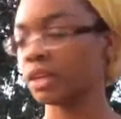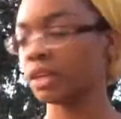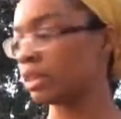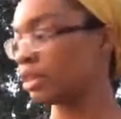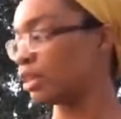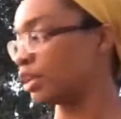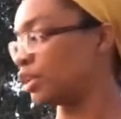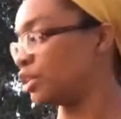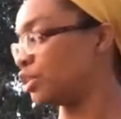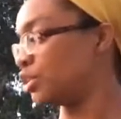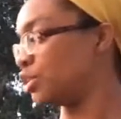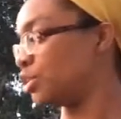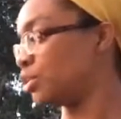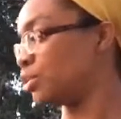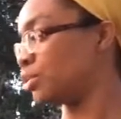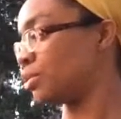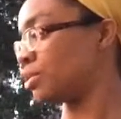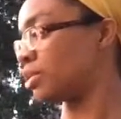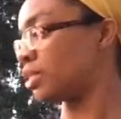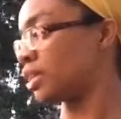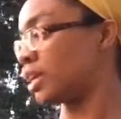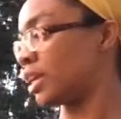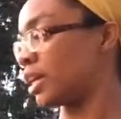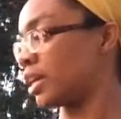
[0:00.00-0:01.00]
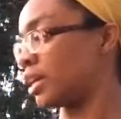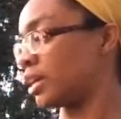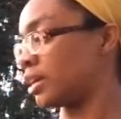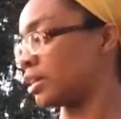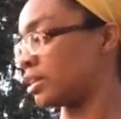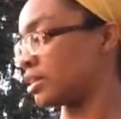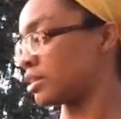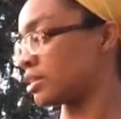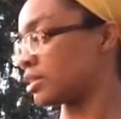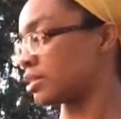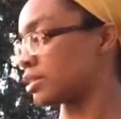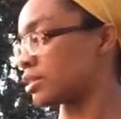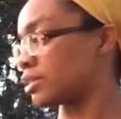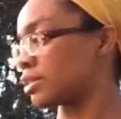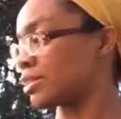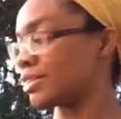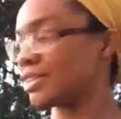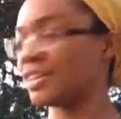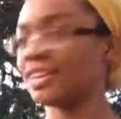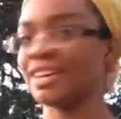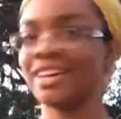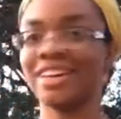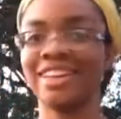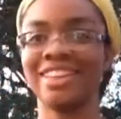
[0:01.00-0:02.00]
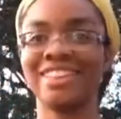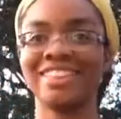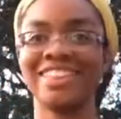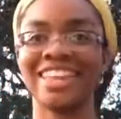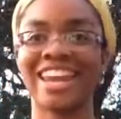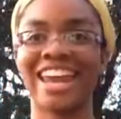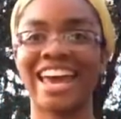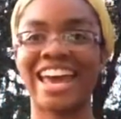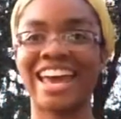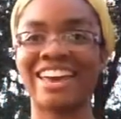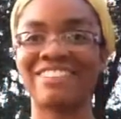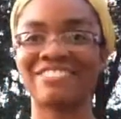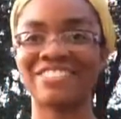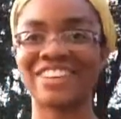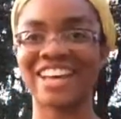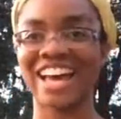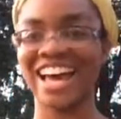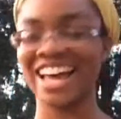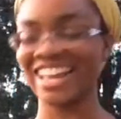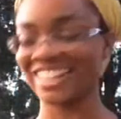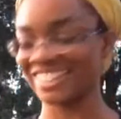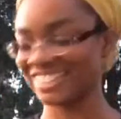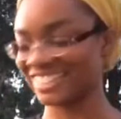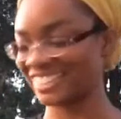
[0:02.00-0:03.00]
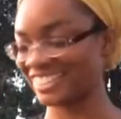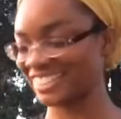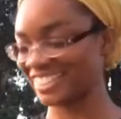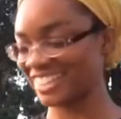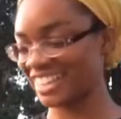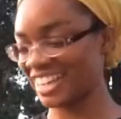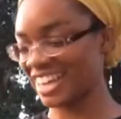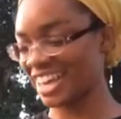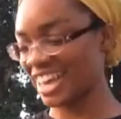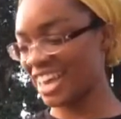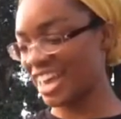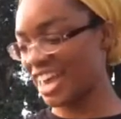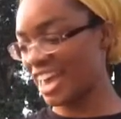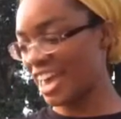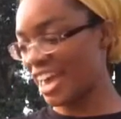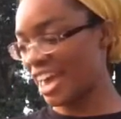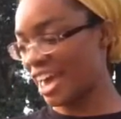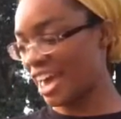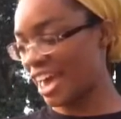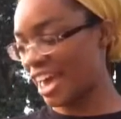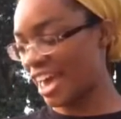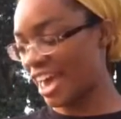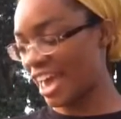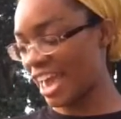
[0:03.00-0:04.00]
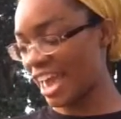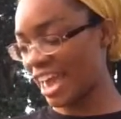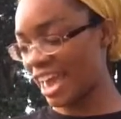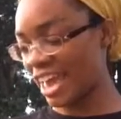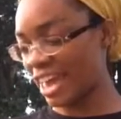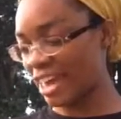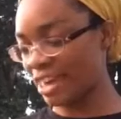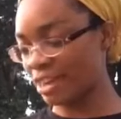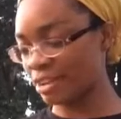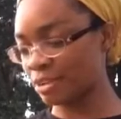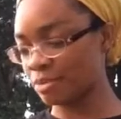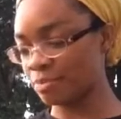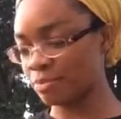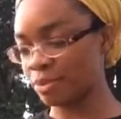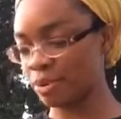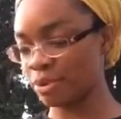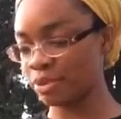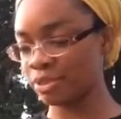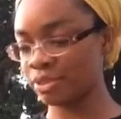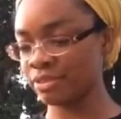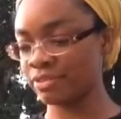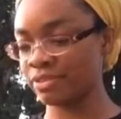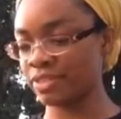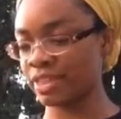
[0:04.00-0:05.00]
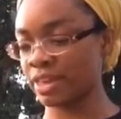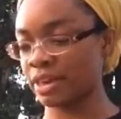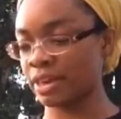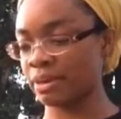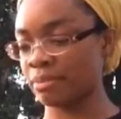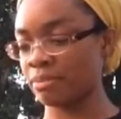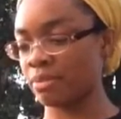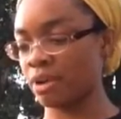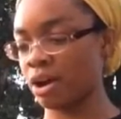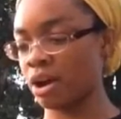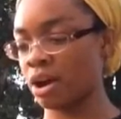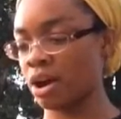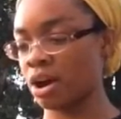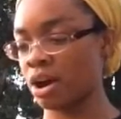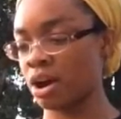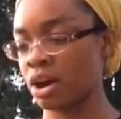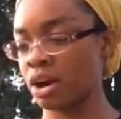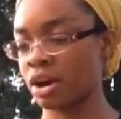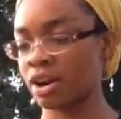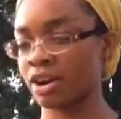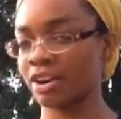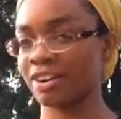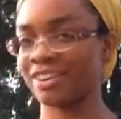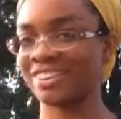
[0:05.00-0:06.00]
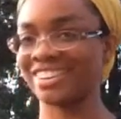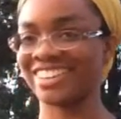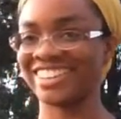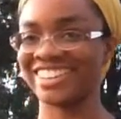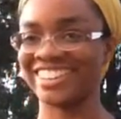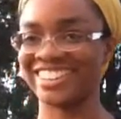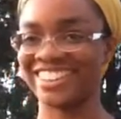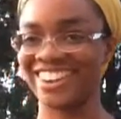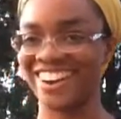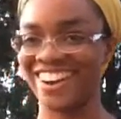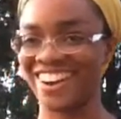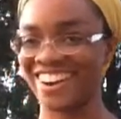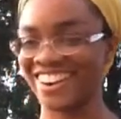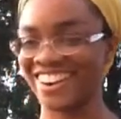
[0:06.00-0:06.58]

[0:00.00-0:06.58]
the new things that I have gotten. And both of them are yarn.